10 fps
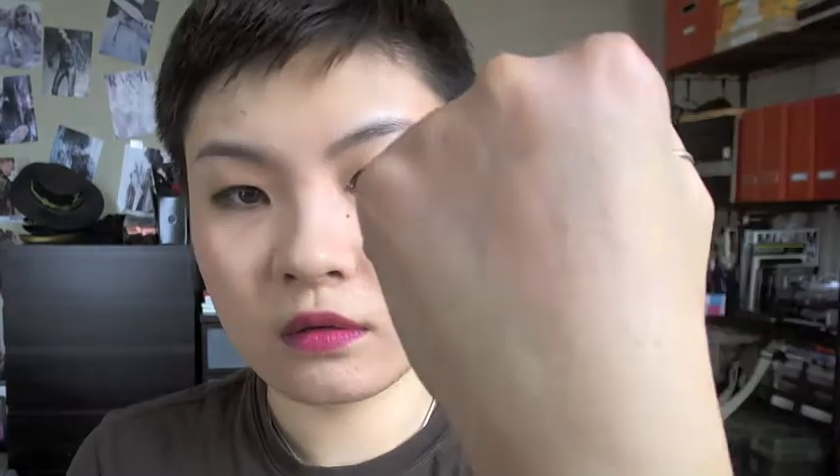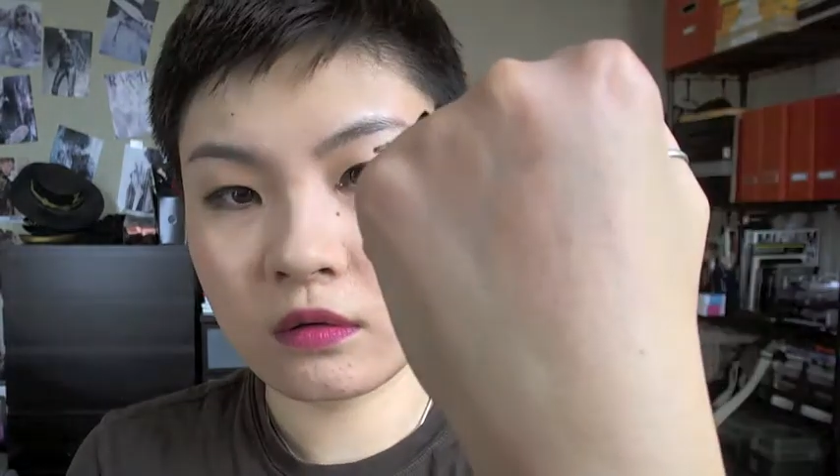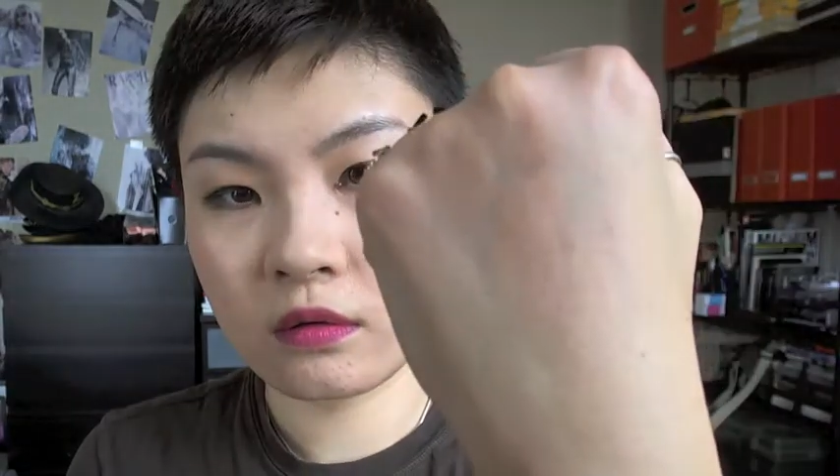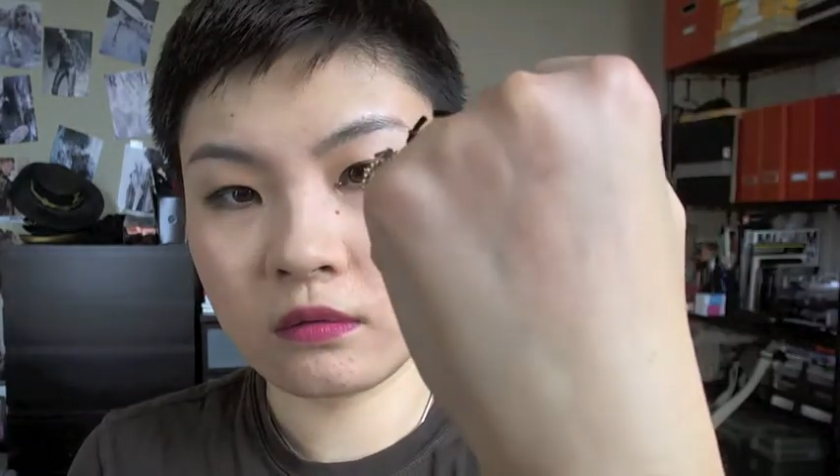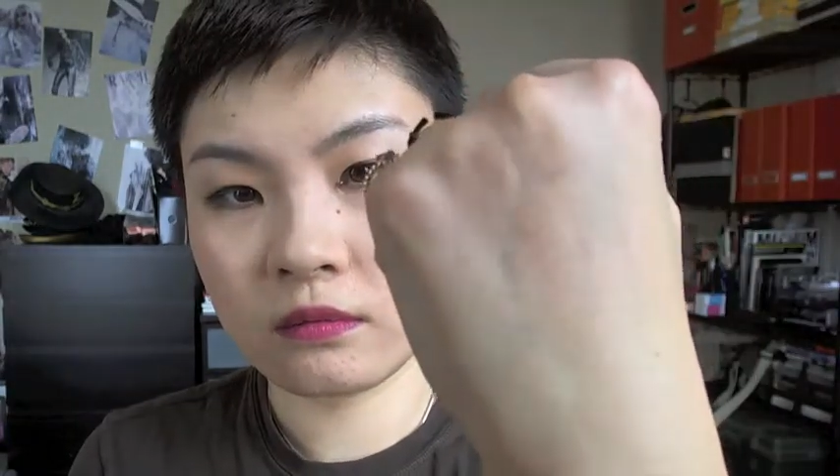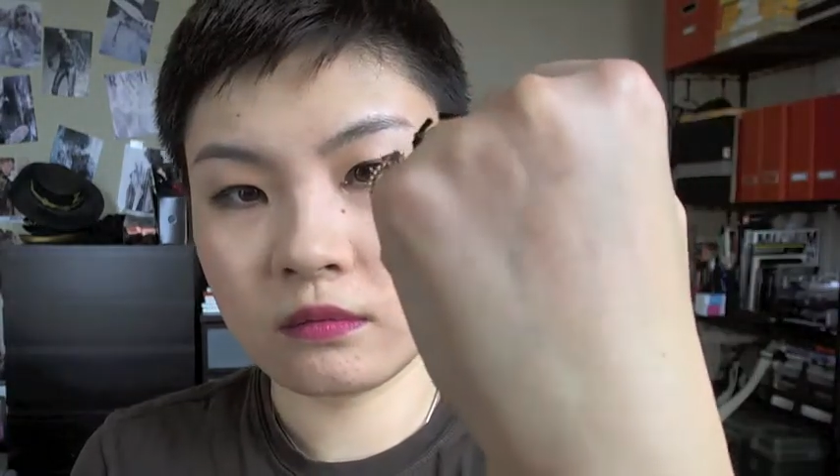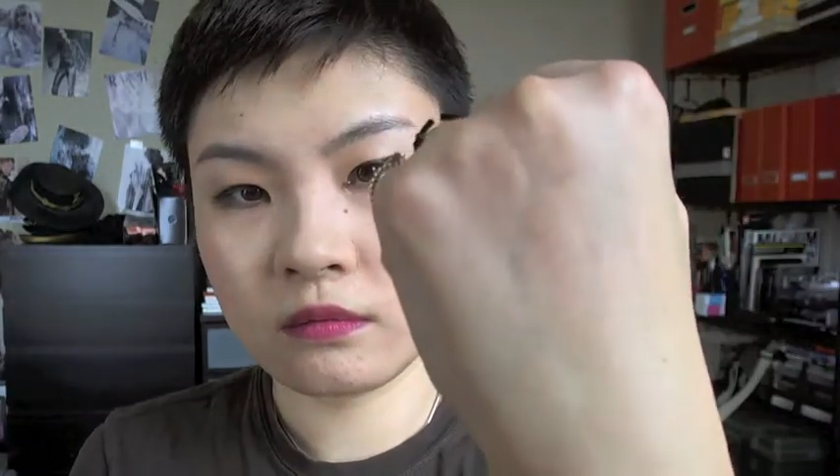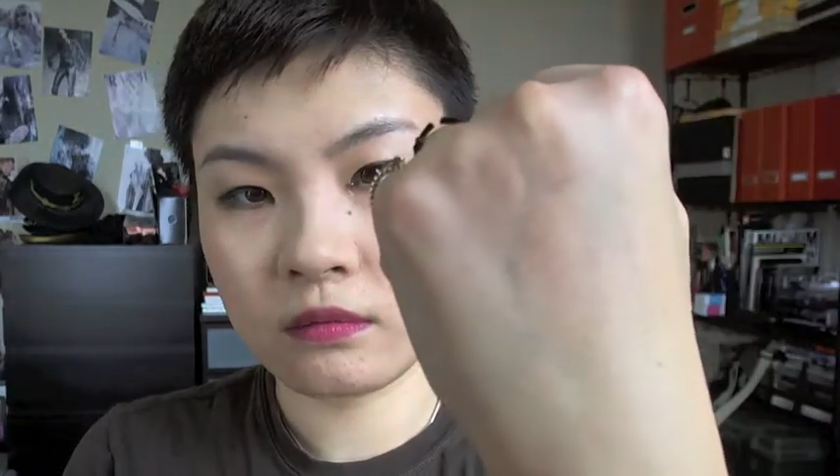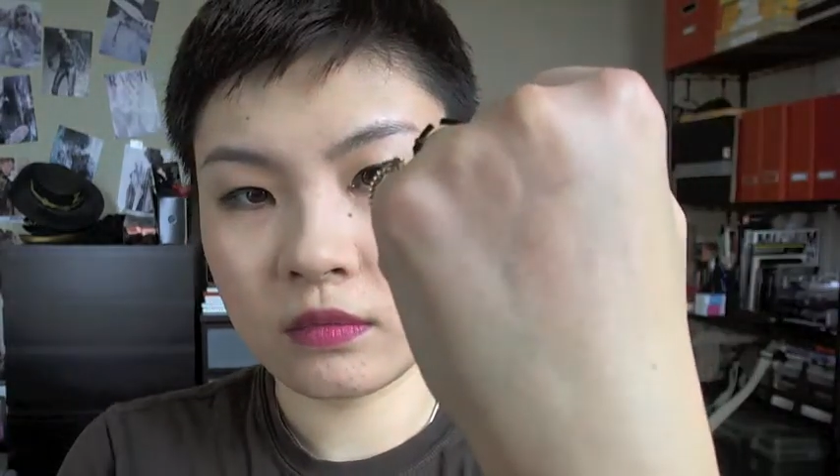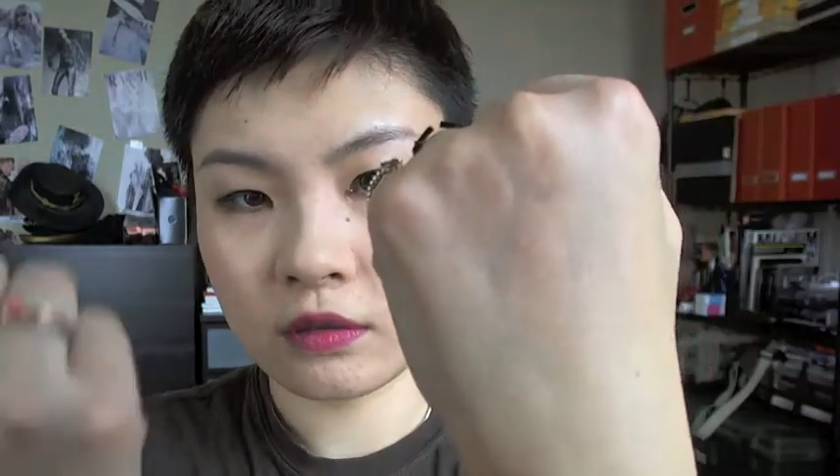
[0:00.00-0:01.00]

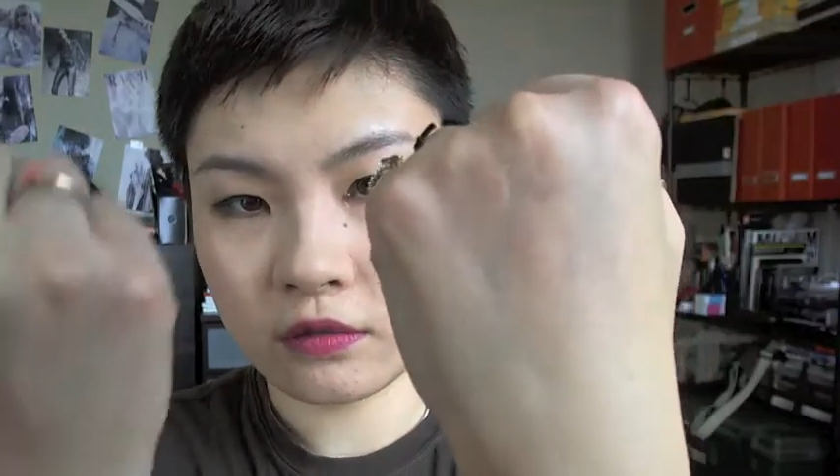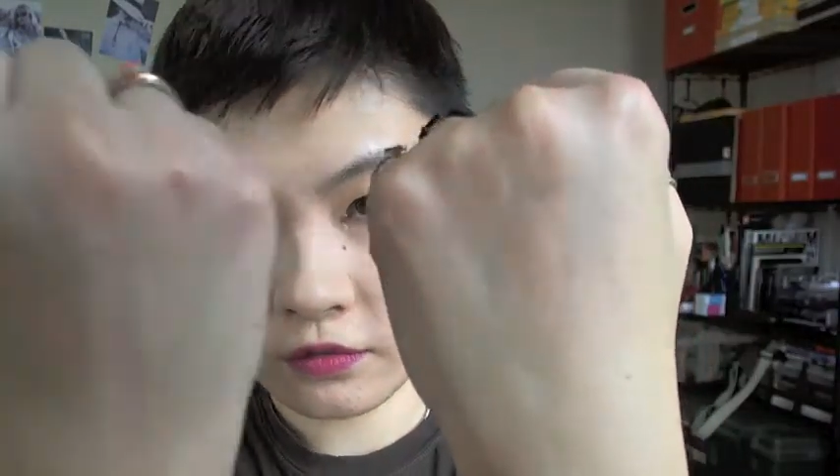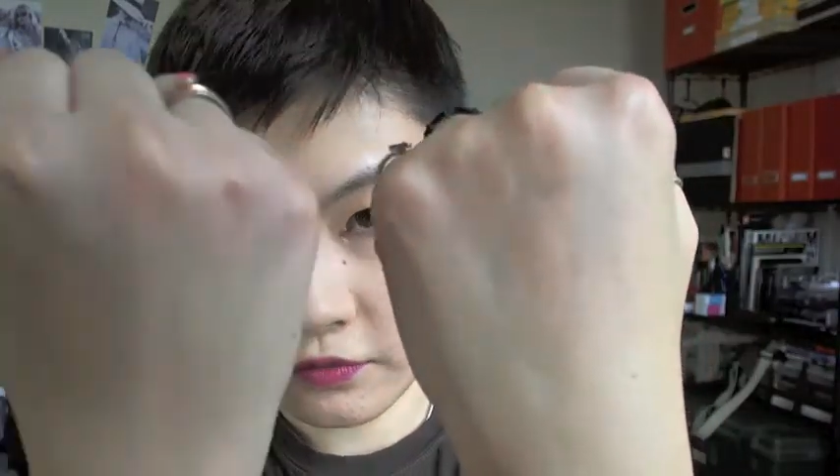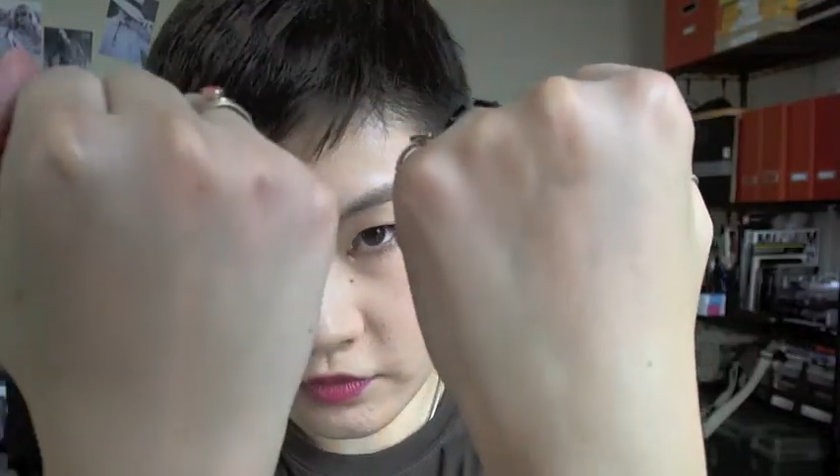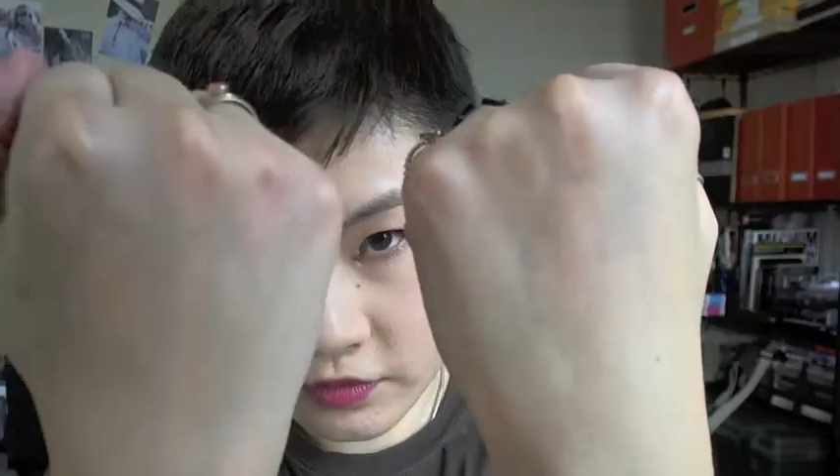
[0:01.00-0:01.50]
Um, I don't know if you